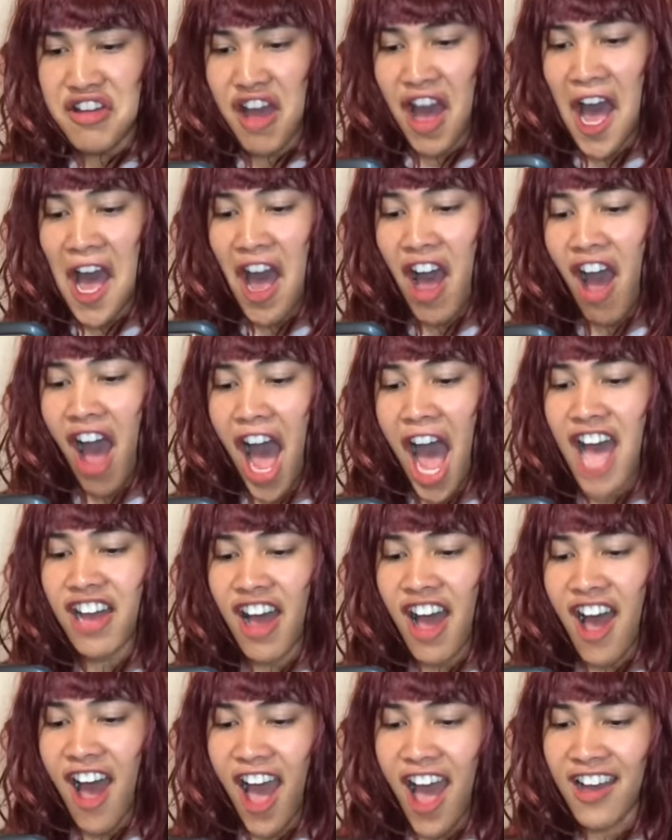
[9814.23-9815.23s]

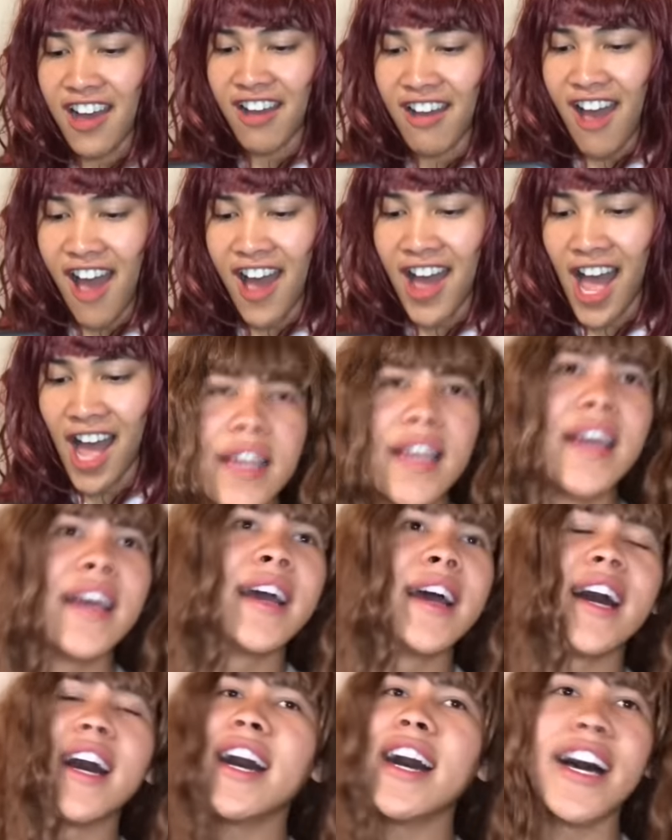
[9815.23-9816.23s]
Uh-uh.
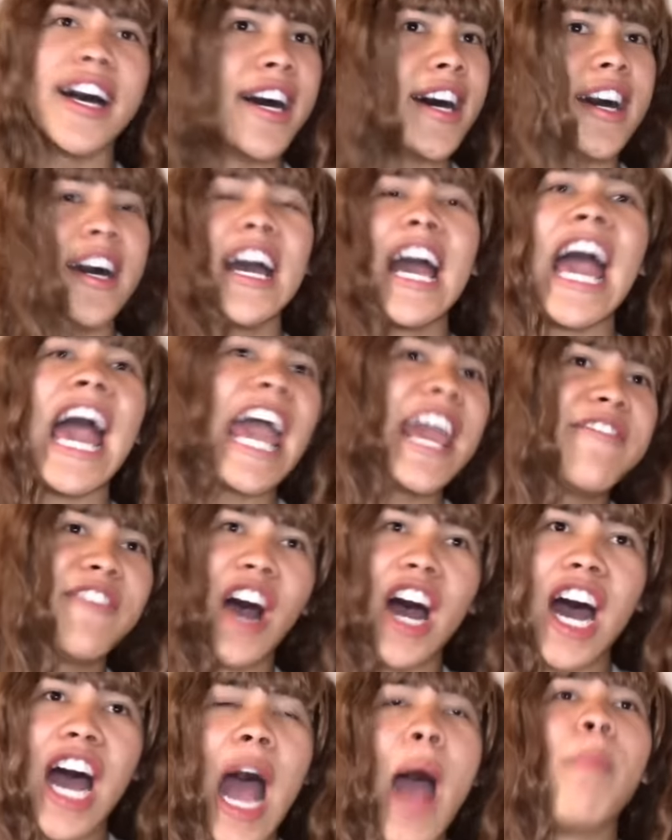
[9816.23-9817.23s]

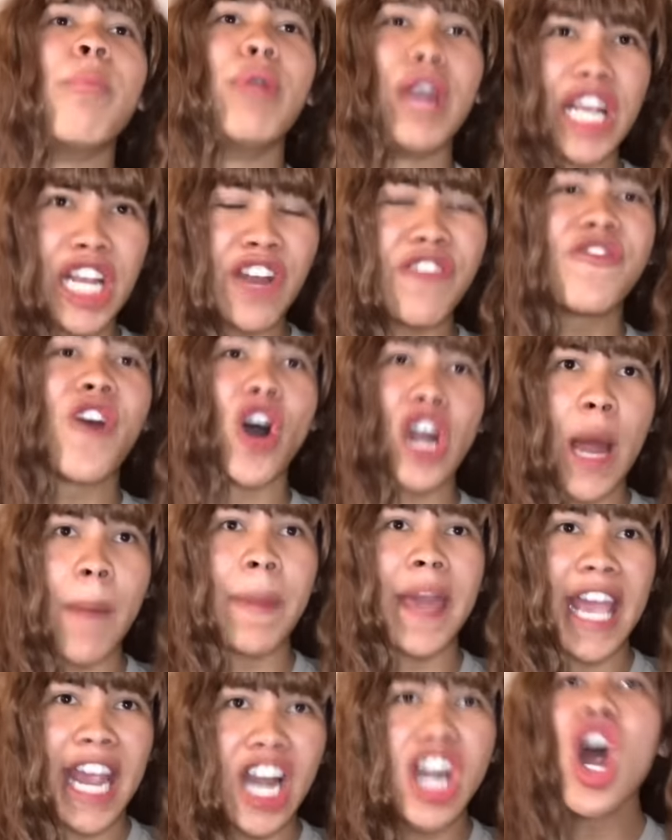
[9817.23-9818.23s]
Ava, bring your phone up
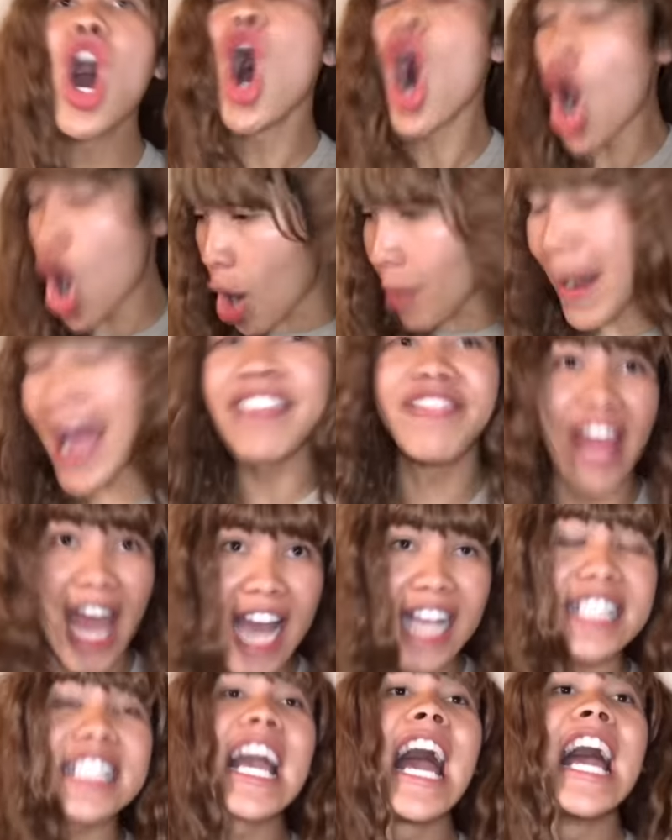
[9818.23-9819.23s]
here on my
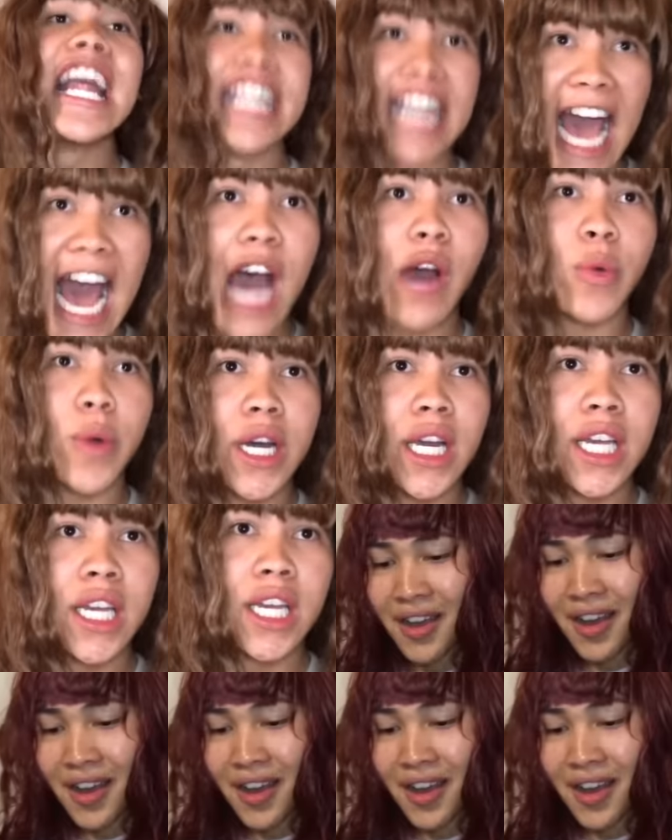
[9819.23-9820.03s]
desk now.